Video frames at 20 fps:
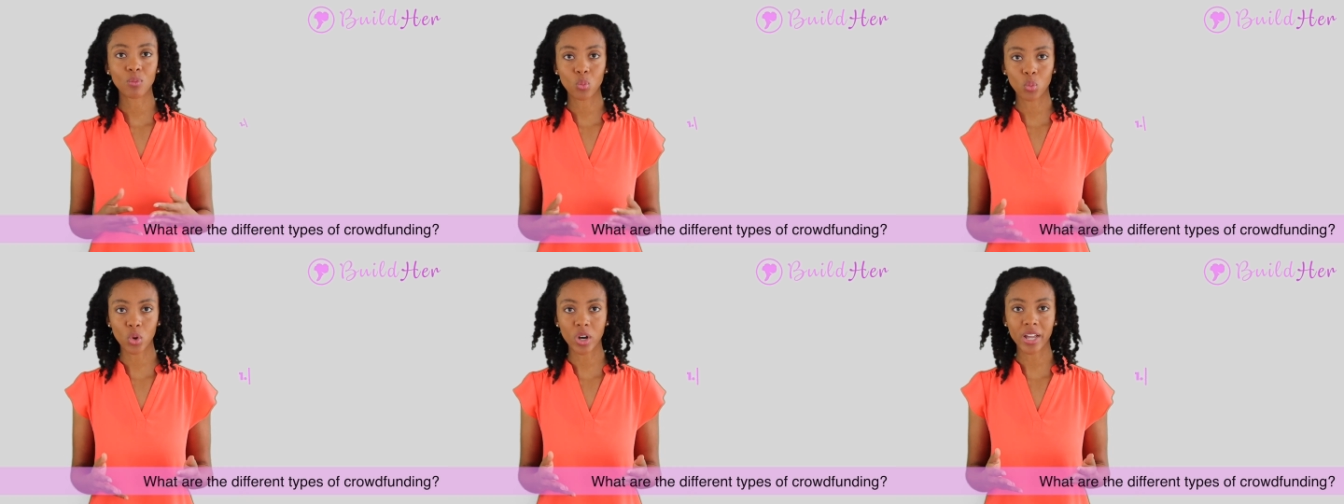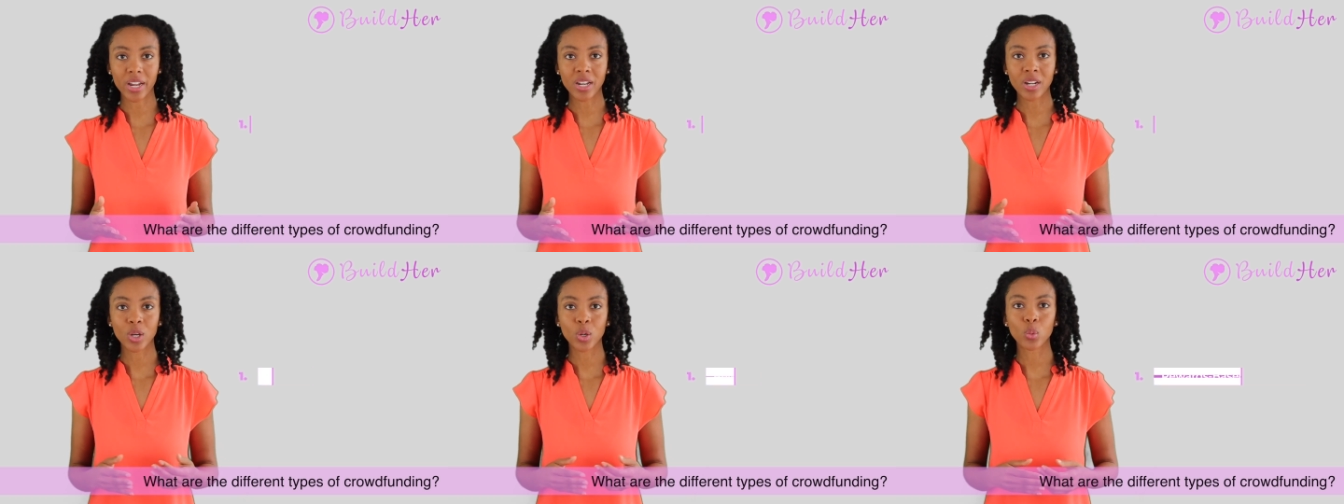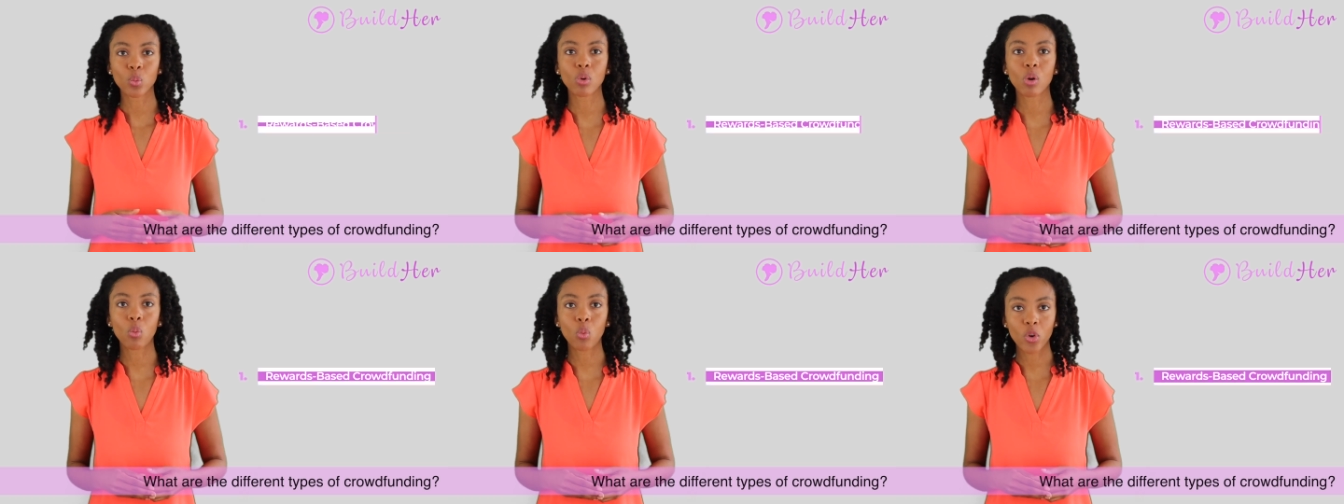One,
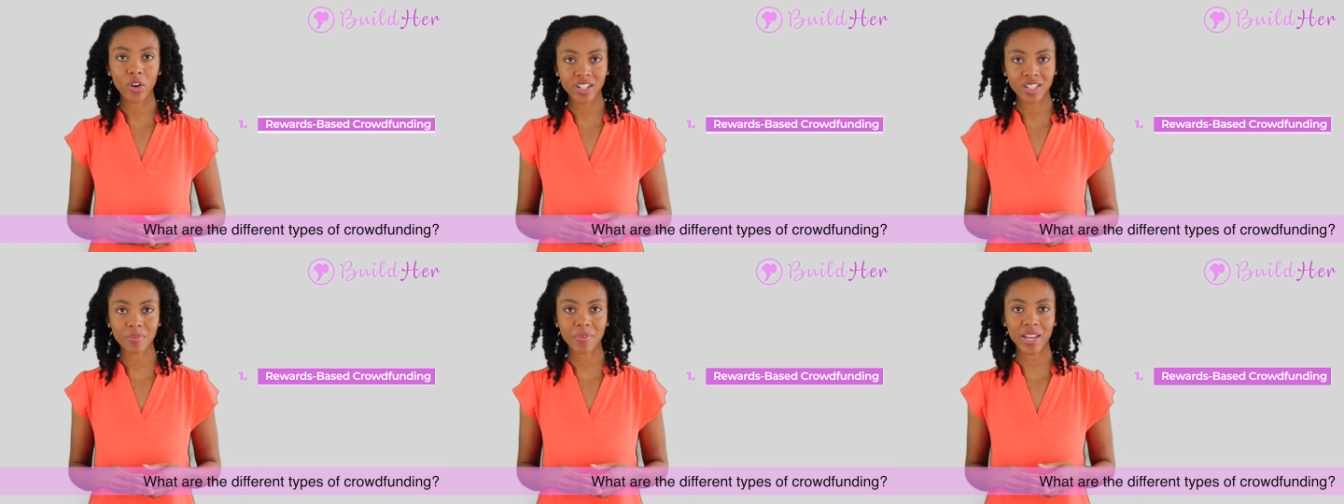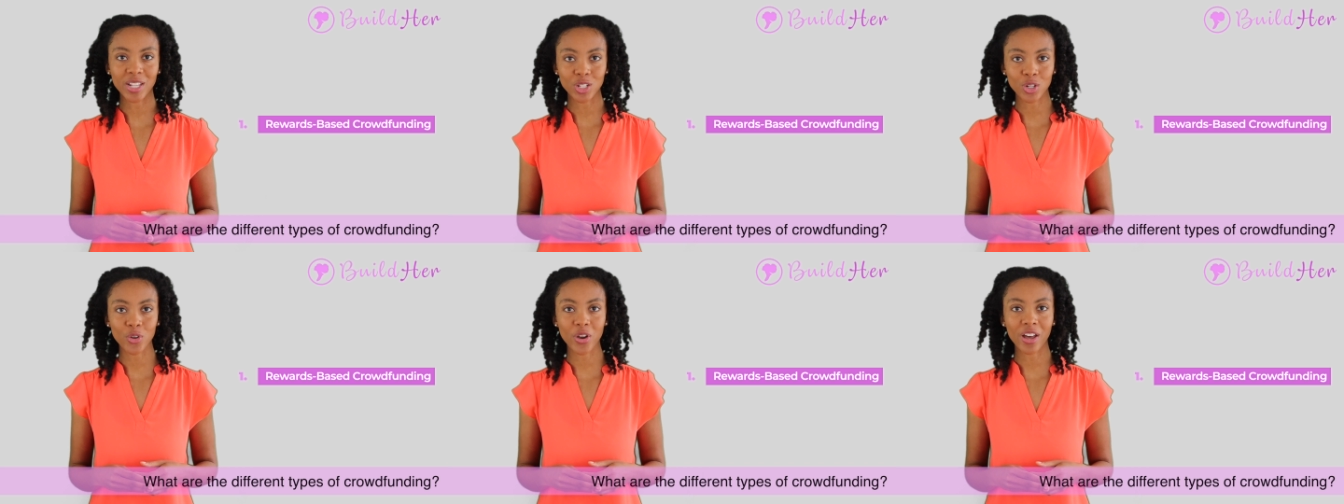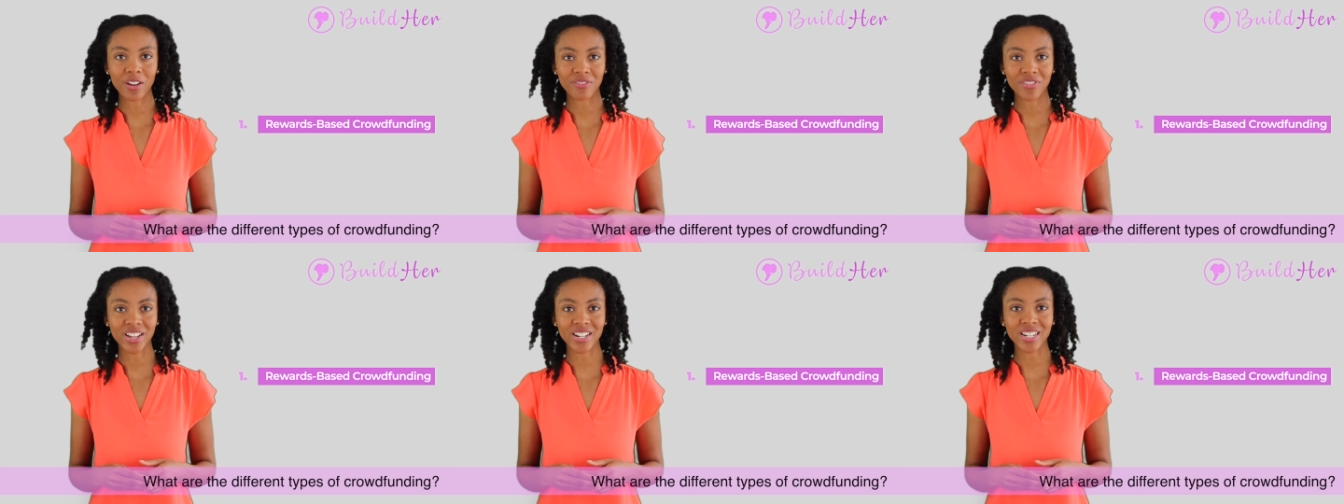rewards based
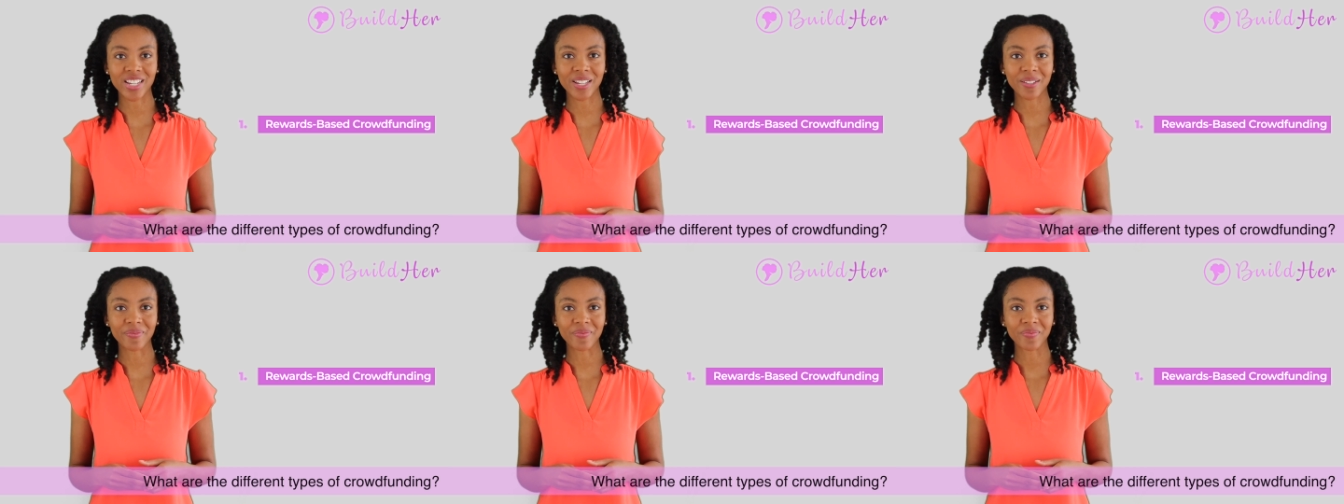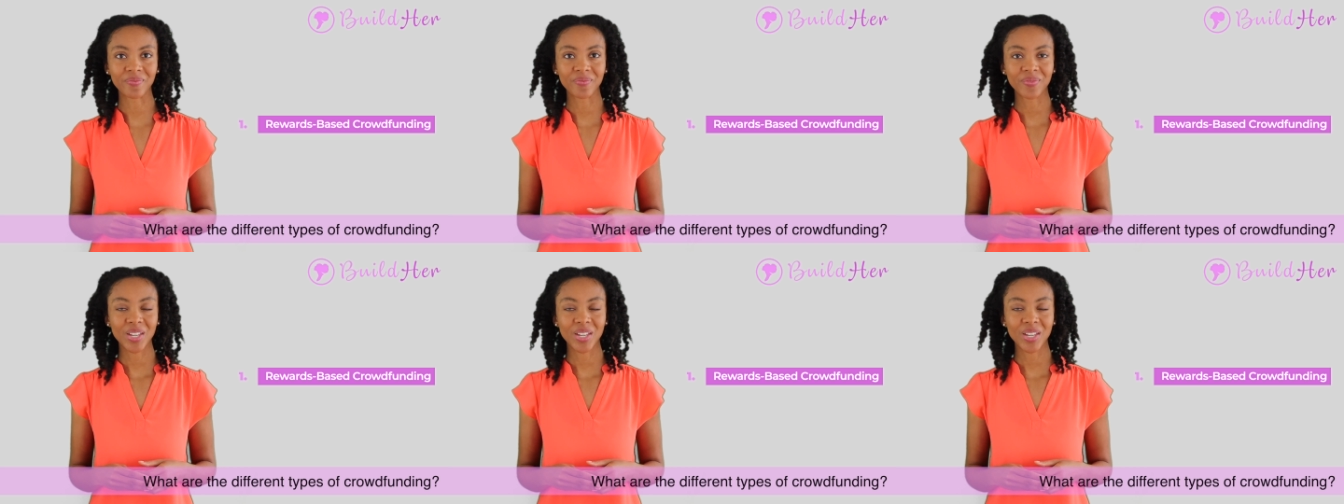crowdfunding.